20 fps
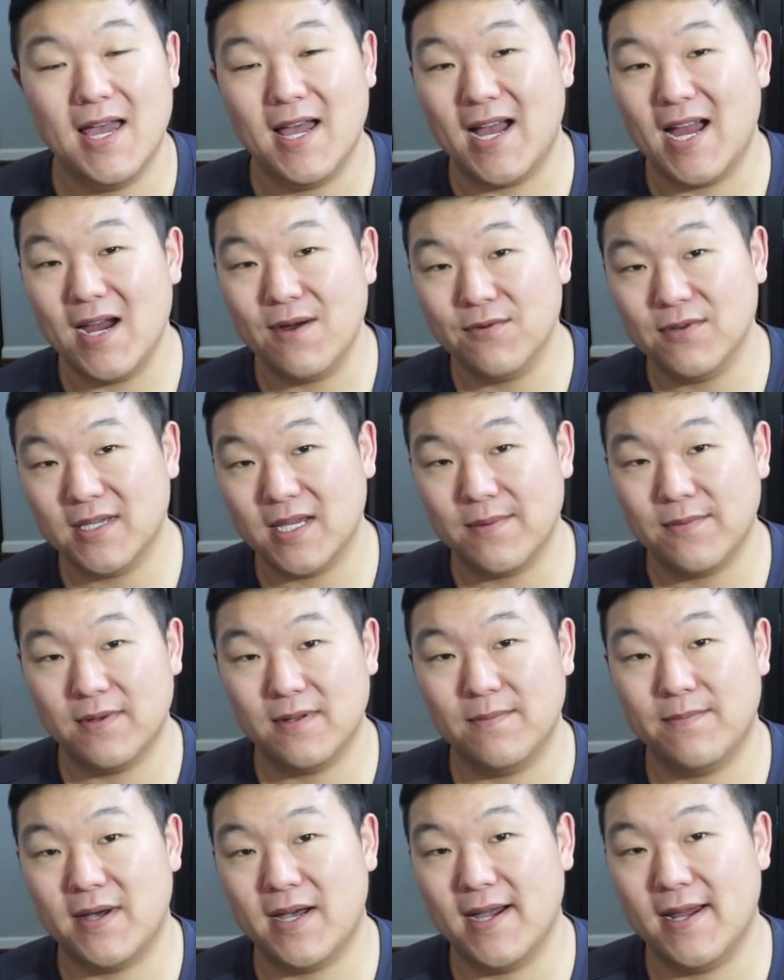I was able
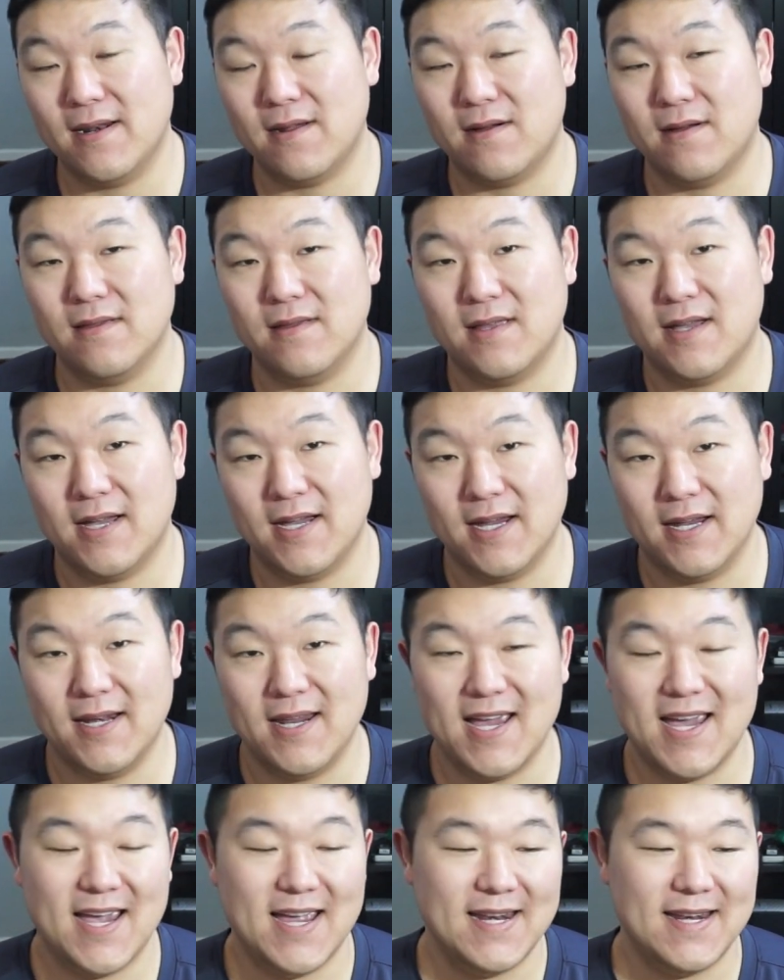to buy it online
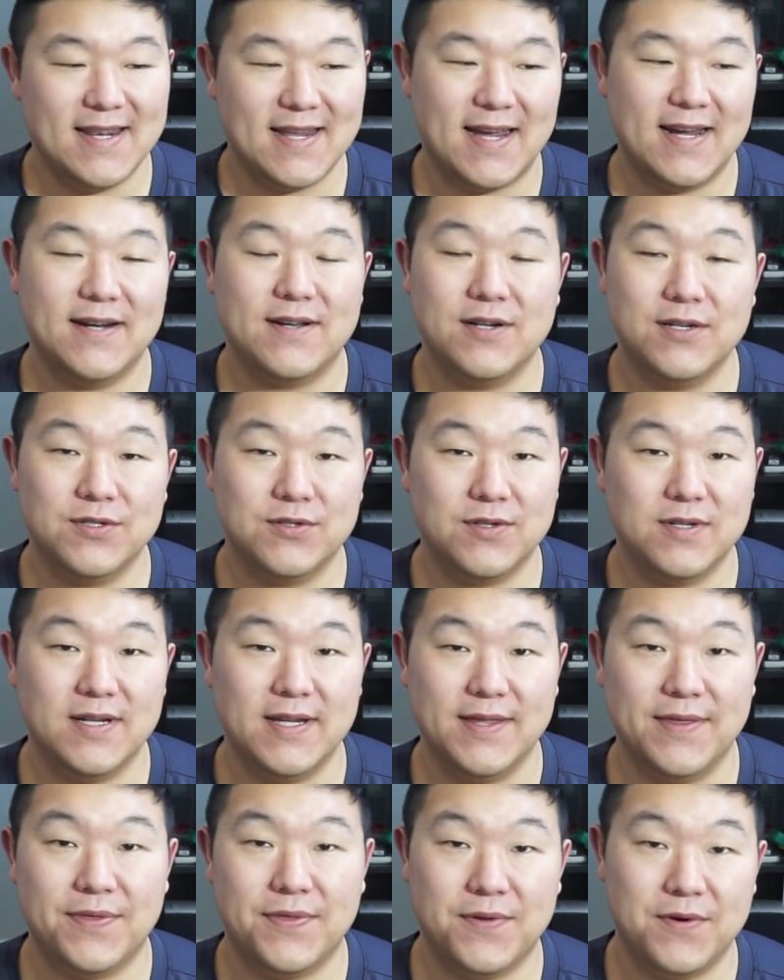at
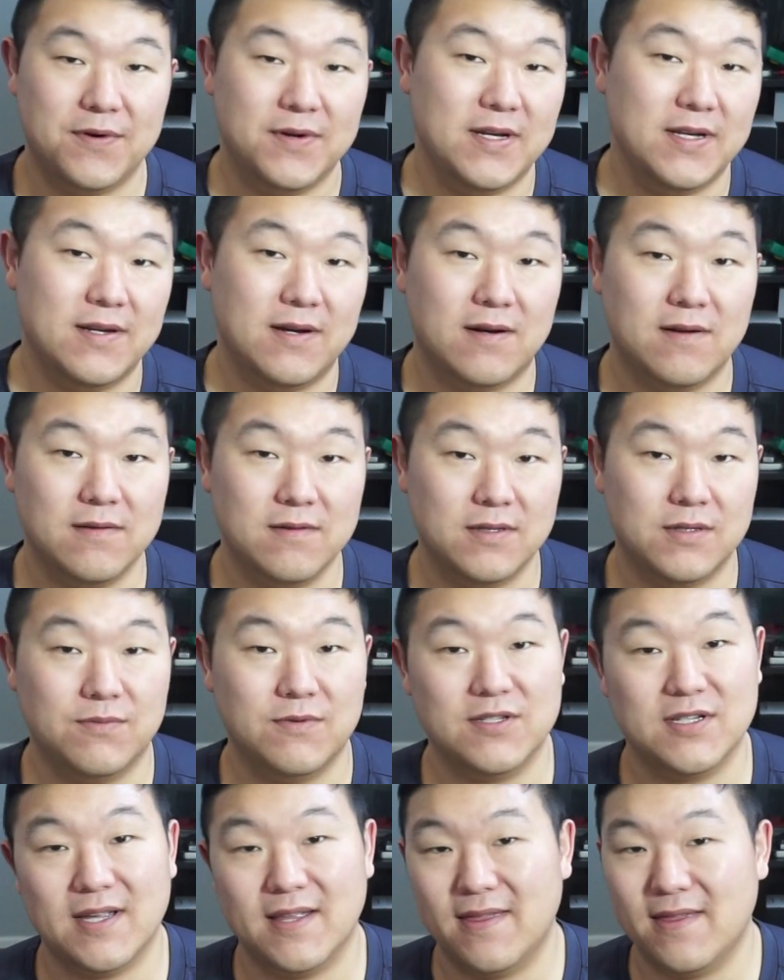$930,
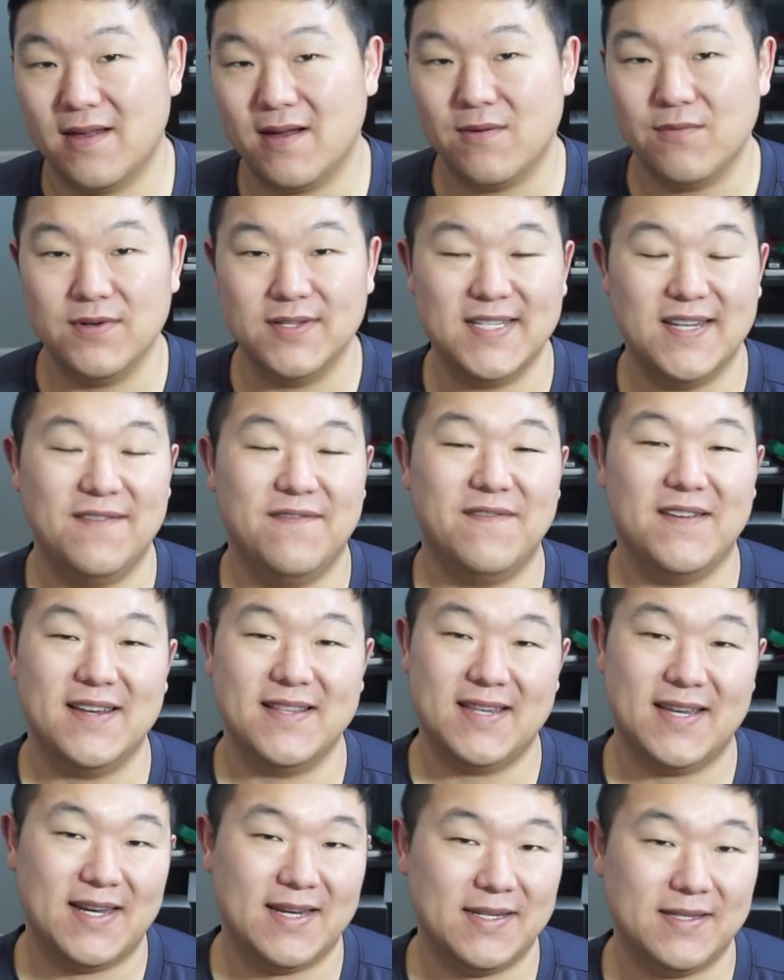which I thought was a
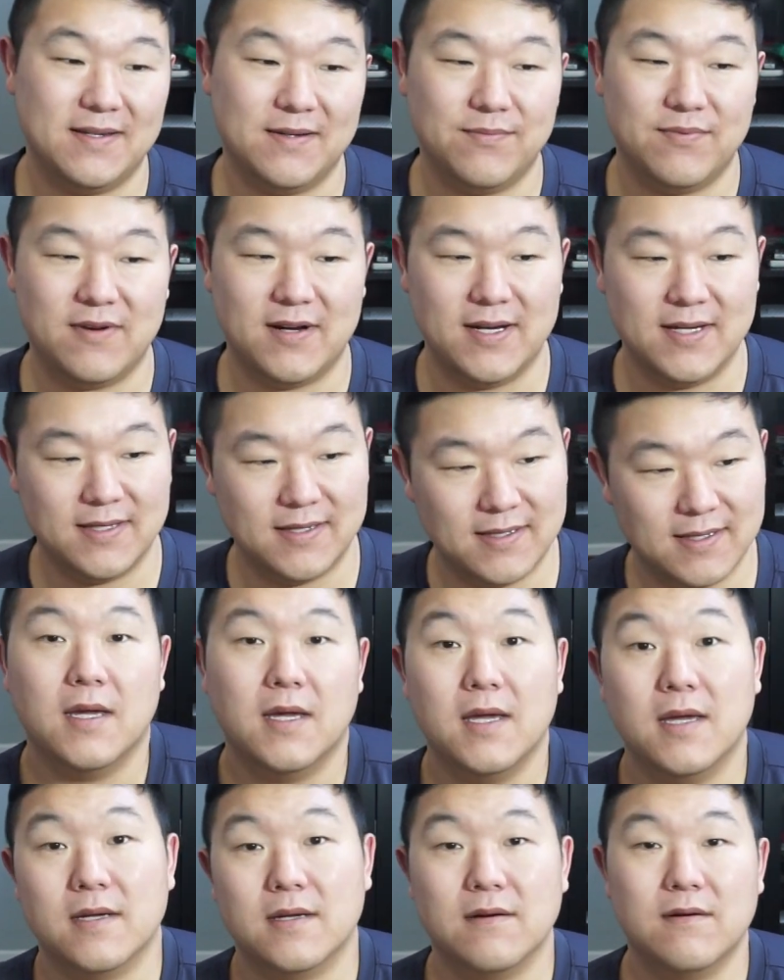fantastic price.
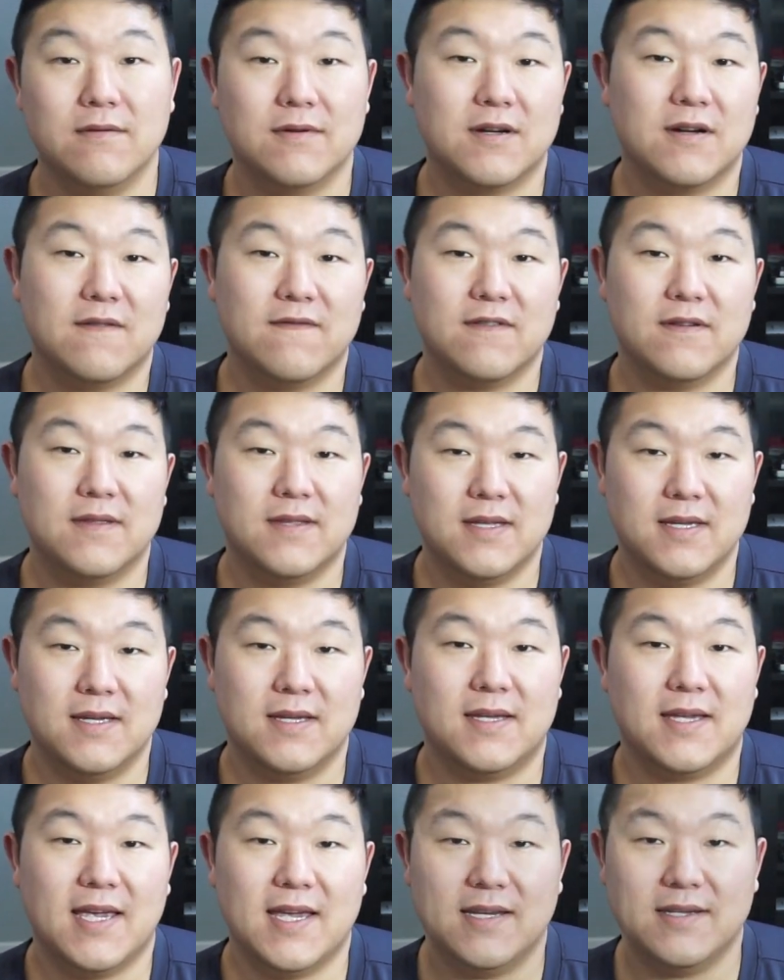Going over the
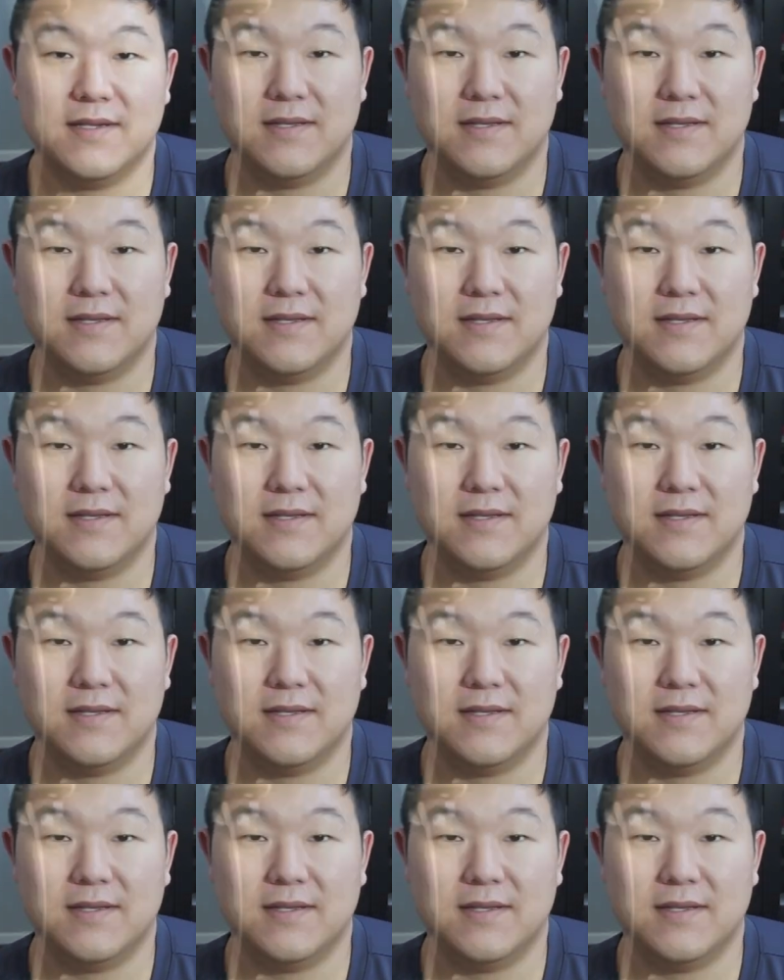case